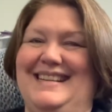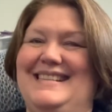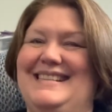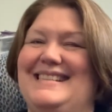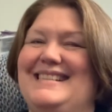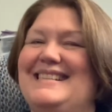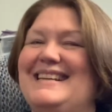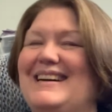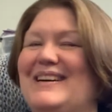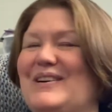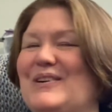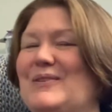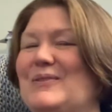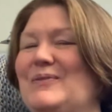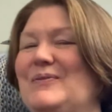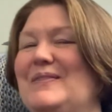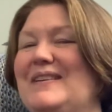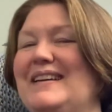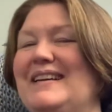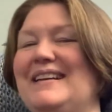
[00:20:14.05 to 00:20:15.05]
So
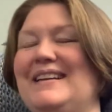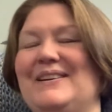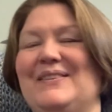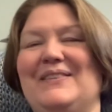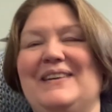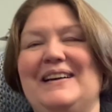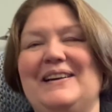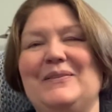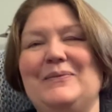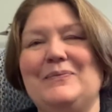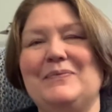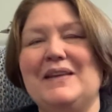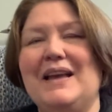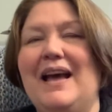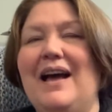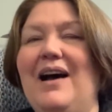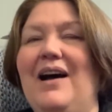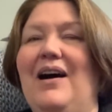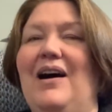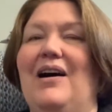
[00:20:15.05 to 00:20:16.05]
anyway,
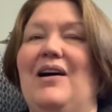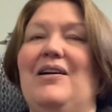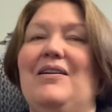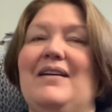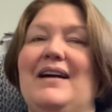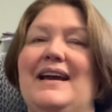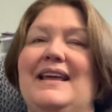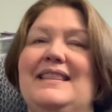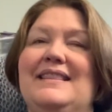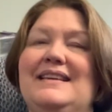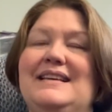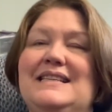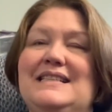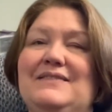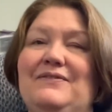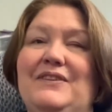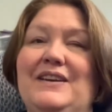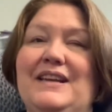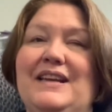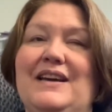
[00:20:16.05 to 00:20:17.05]
all right, this
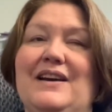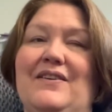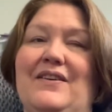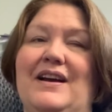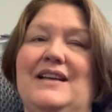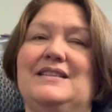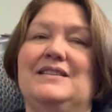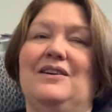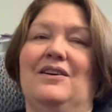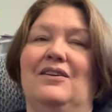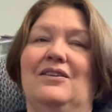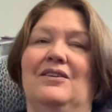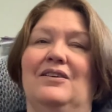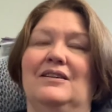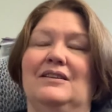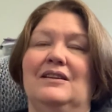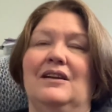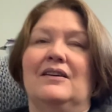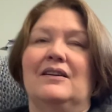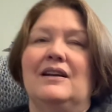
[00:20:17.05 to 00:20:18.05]
video has gone
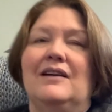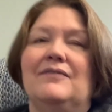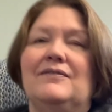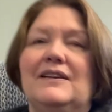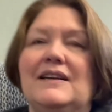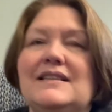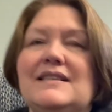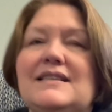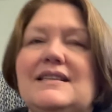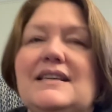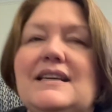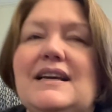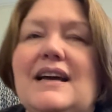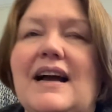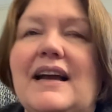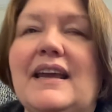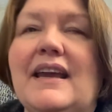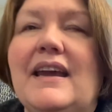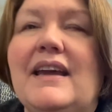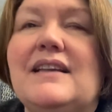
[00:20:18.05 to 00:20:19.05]
on long enough. Let's see.
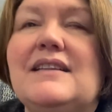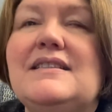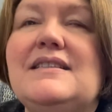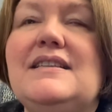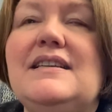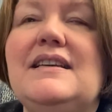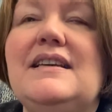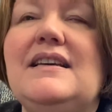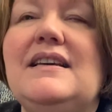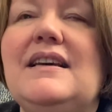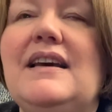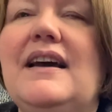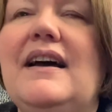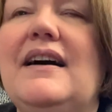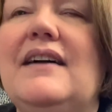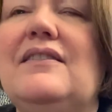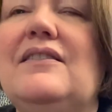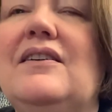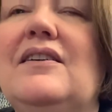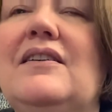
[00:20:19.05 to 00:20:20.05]
I can't see
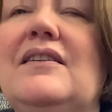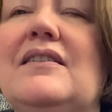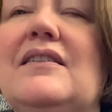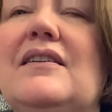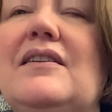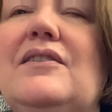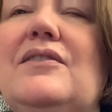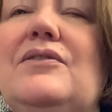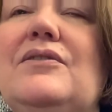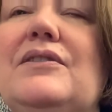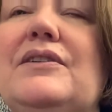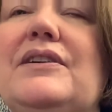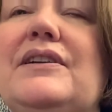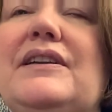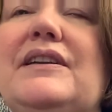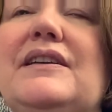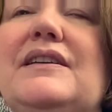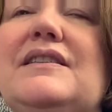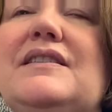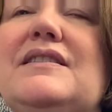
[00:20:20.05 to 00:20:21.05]
how long. Oh
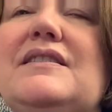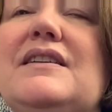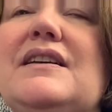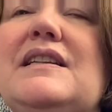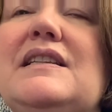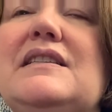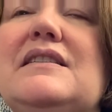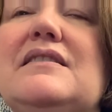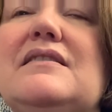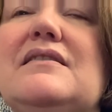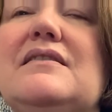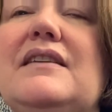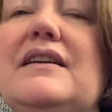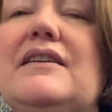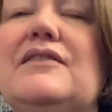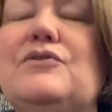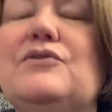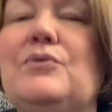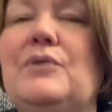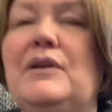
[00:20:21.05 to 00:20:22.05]
goodness. It's, yeah,
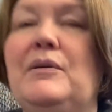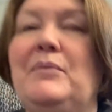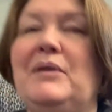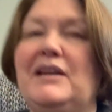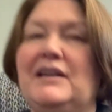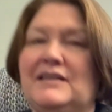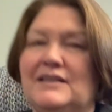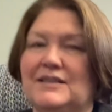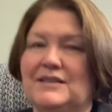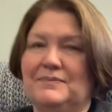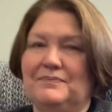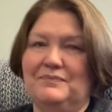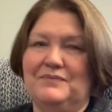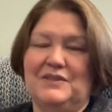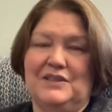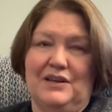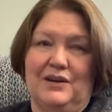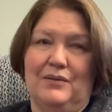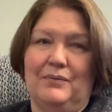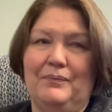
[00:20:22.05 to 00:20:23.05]
20 minutes.
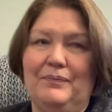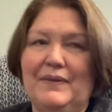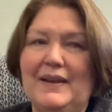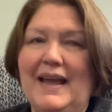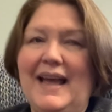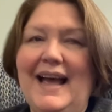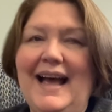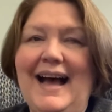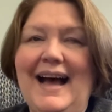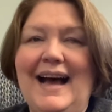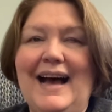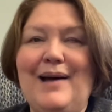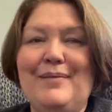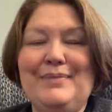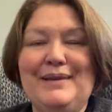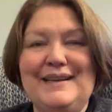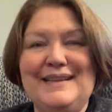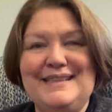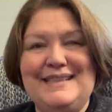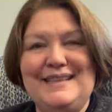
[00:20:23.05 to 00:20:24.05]
So I'm
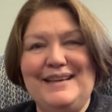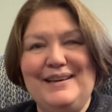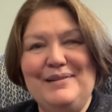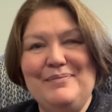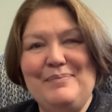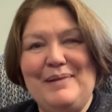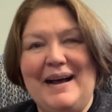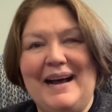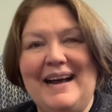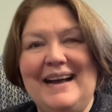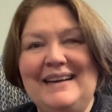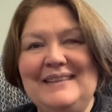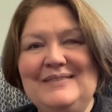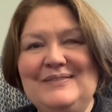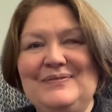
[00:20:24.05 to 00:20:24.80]
going to say goodbye.